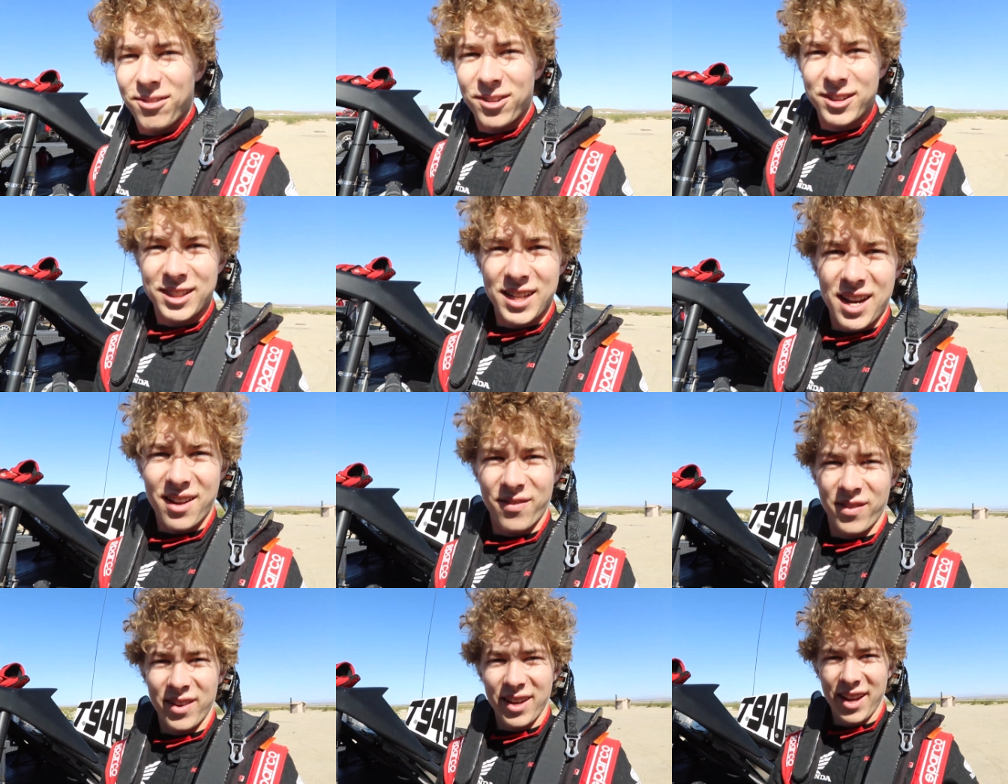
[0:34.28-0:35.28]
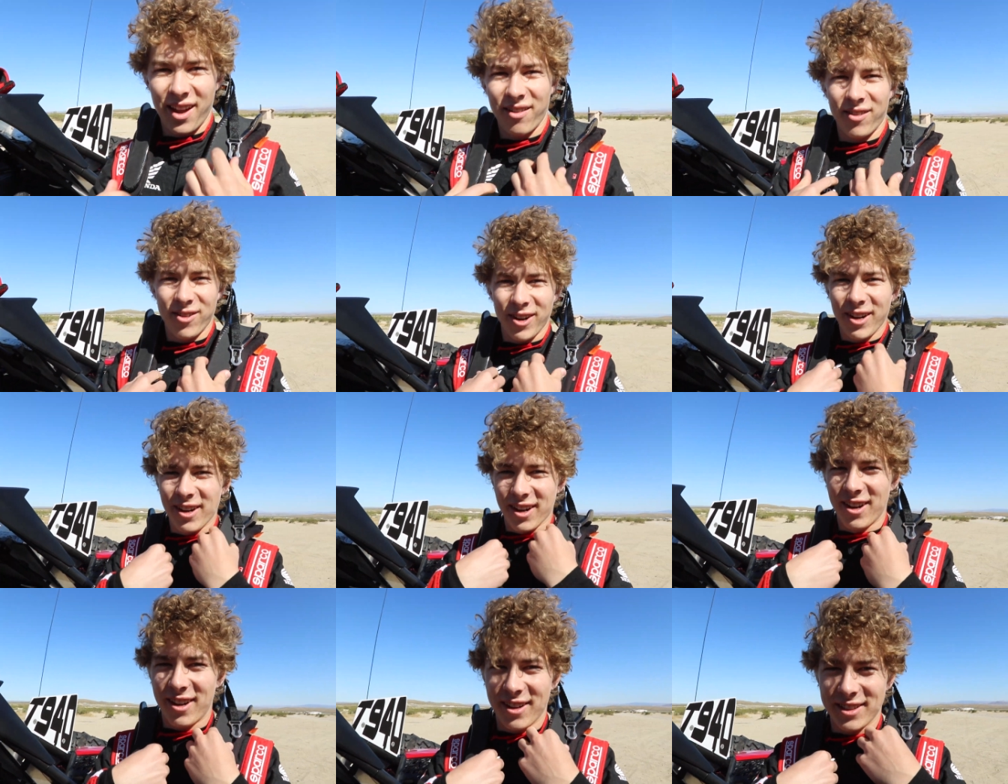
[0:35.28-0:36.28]
First time ever wearing
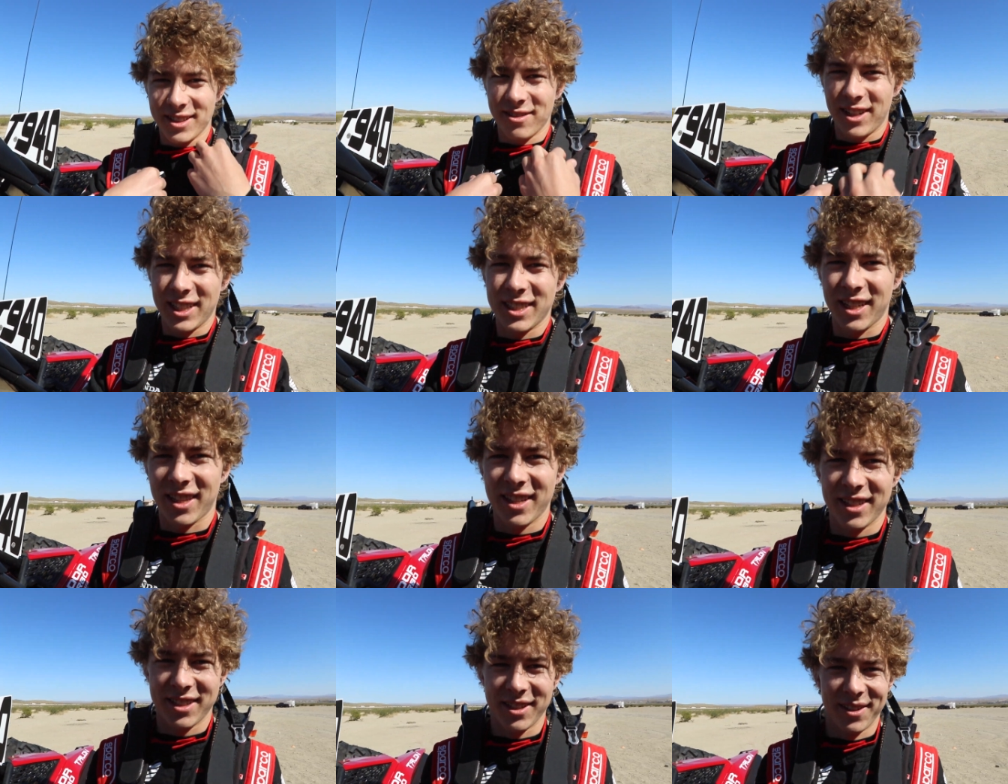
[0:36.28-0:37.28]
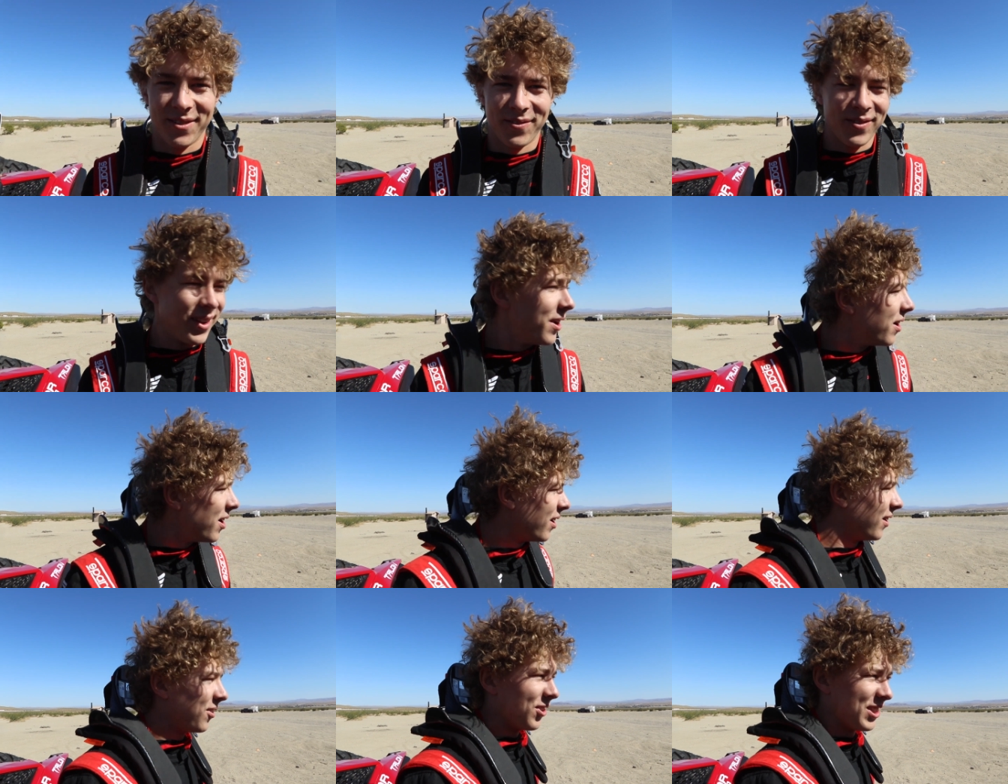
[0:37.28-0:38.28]
a Hans device like this, so
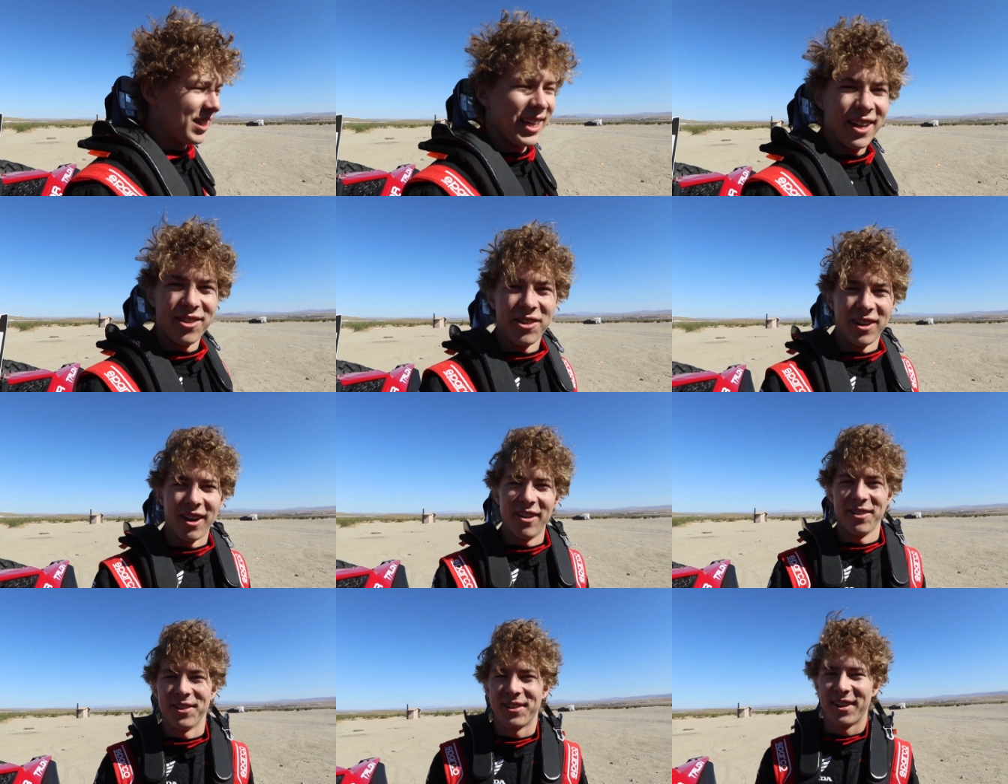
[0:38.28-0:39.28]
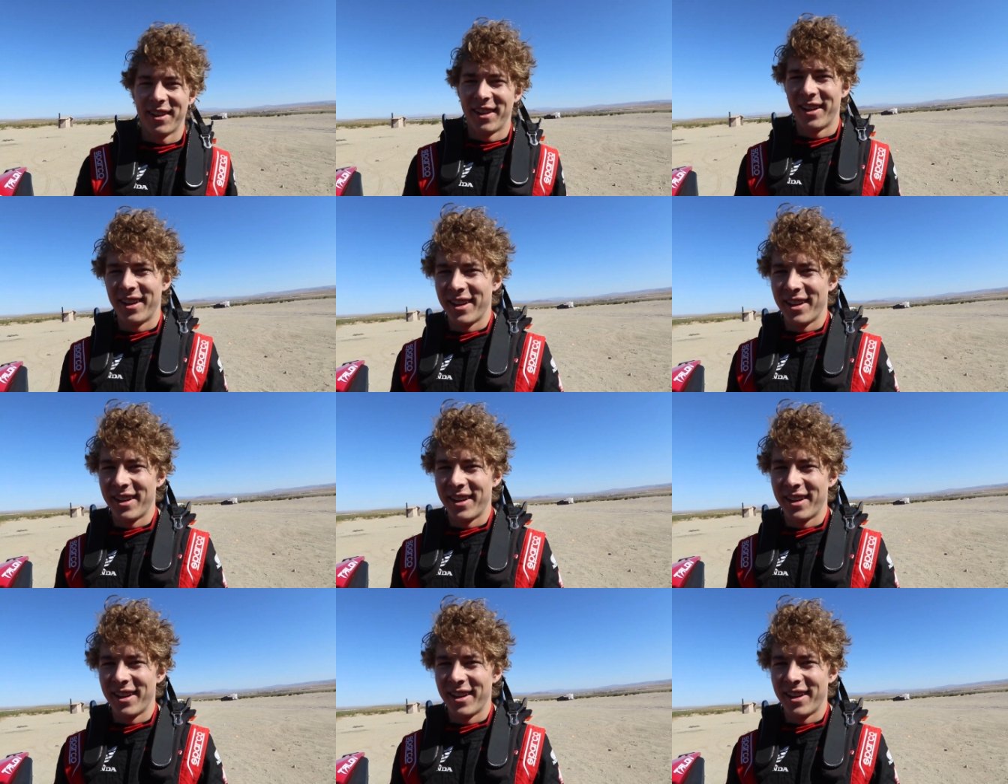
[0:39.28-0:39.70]
we'll see how she goes. Hey, look at